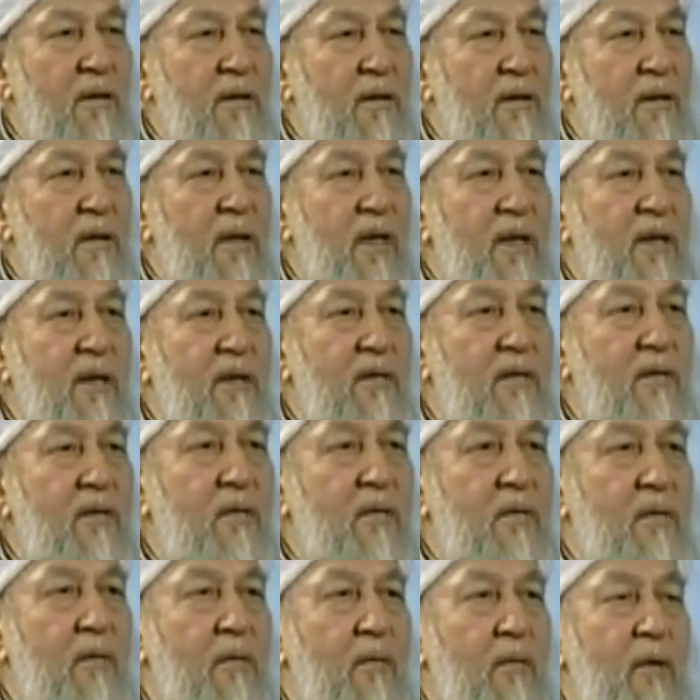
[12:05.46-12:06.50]
then
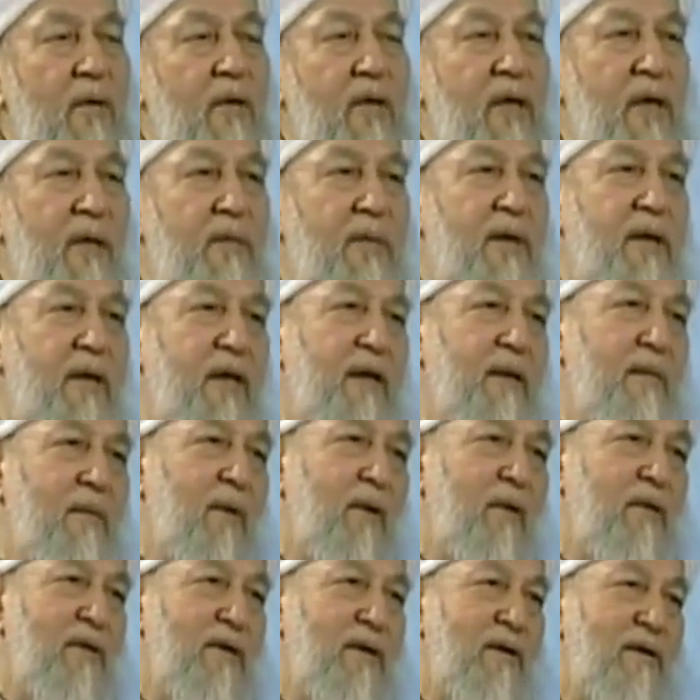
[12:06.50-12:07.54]
what can be done
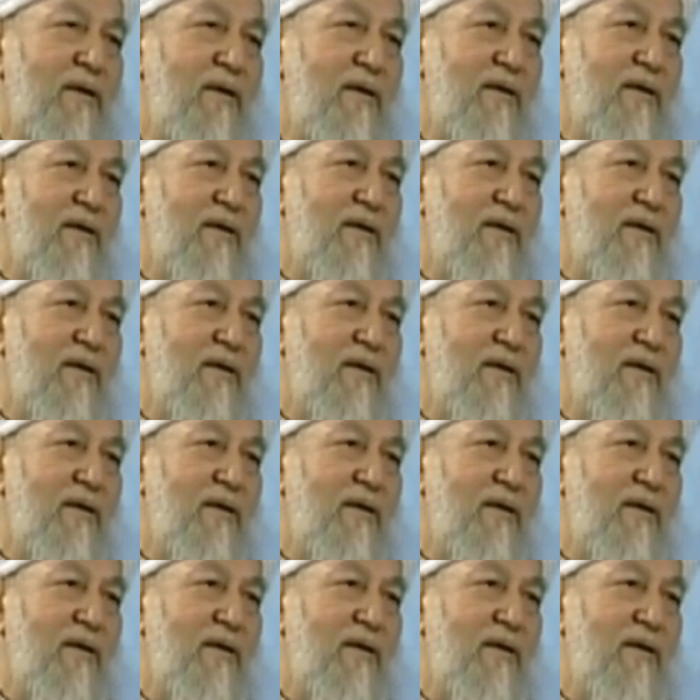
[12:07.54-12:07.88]
about it?